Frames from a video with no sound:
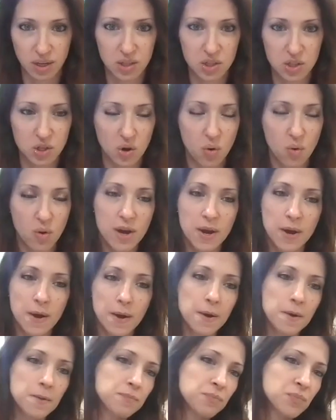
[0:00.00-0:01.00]
And so
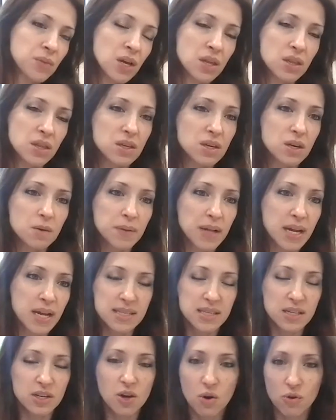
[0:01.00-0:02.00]

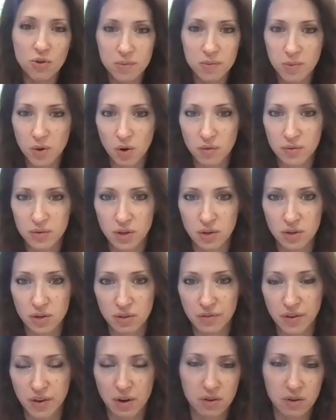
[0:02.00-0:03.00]
complaints that go to the Bureau of Internal
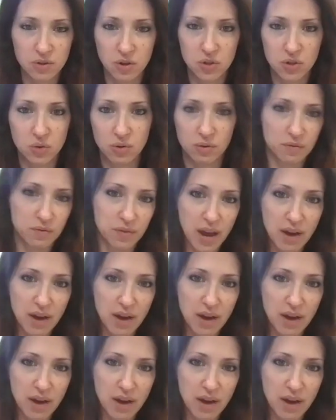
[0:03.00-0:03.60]
Affairs are sort of